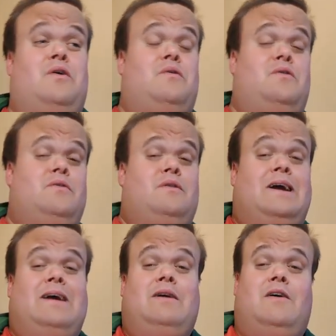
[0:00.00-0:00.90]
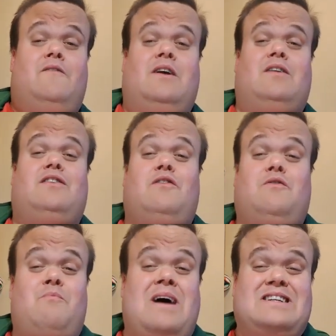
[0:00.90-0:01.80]
could head over, and just
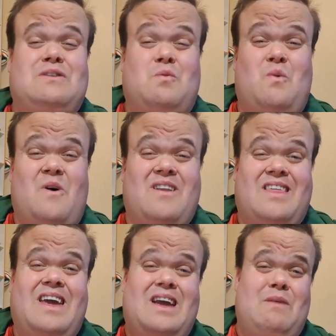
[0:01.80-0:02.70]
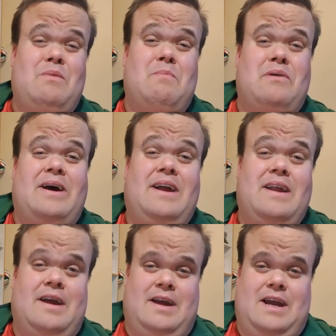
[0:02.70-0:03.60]
imagine what they're going to be paid
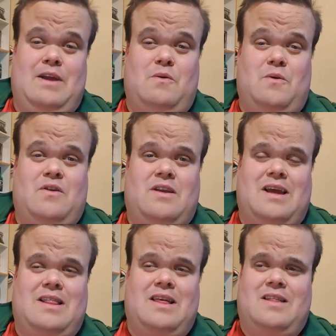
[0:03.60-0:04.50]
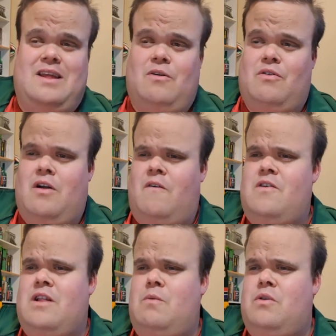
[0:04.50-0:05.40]
in order to take these deals. Now
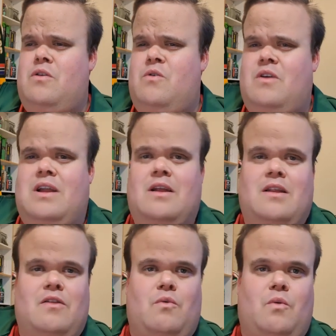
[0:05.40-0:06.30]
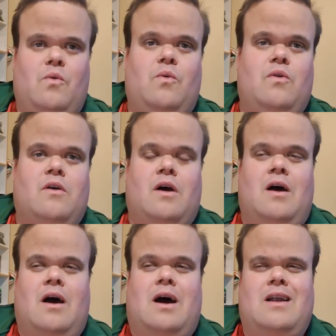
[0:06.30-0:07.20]
obviously with New Zealand and the rules,
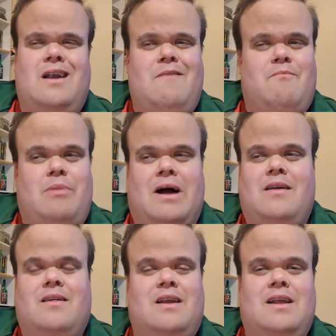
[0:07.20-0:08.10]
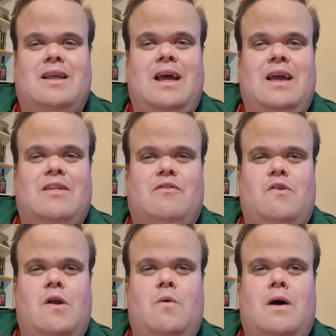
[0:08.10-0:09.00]
I don't know if Barrett's going to take it
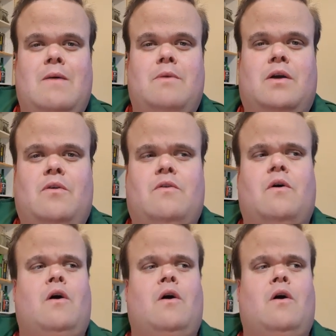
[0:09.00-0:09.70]
straight away, because